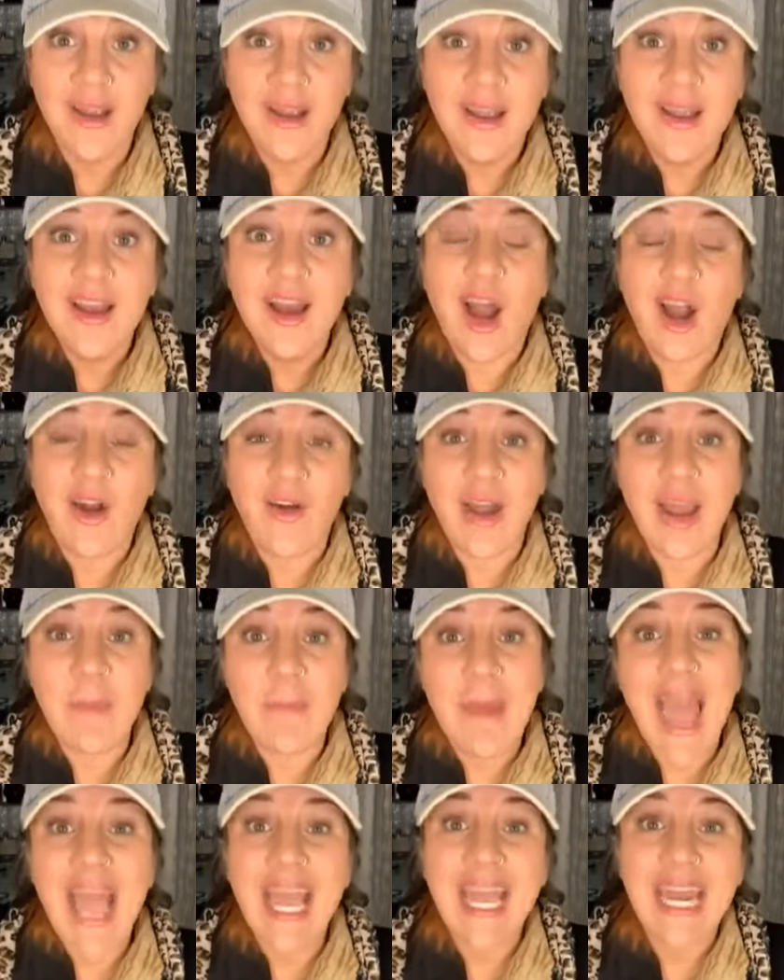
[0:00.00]
All right, back
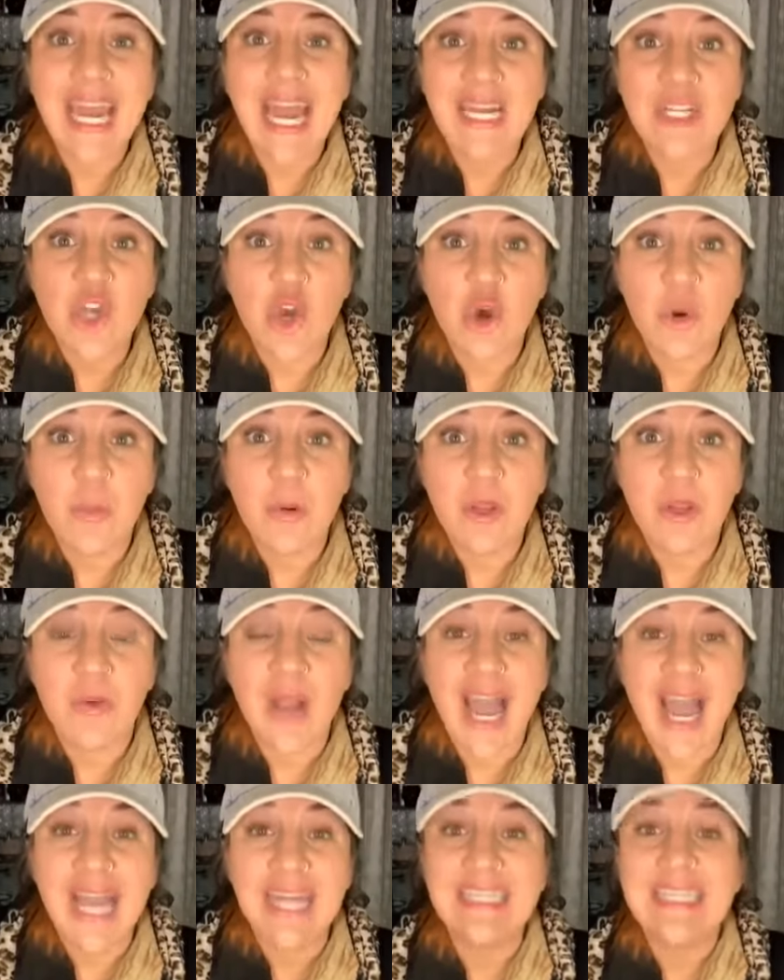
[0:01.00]
in October, you
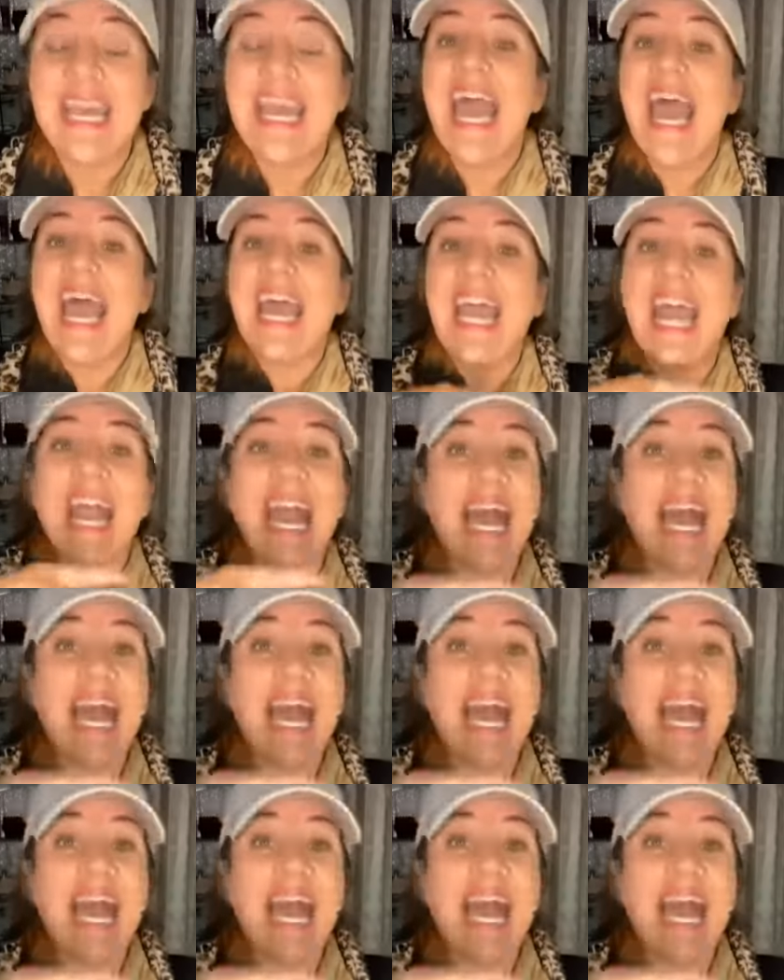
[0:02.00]
guys. And I got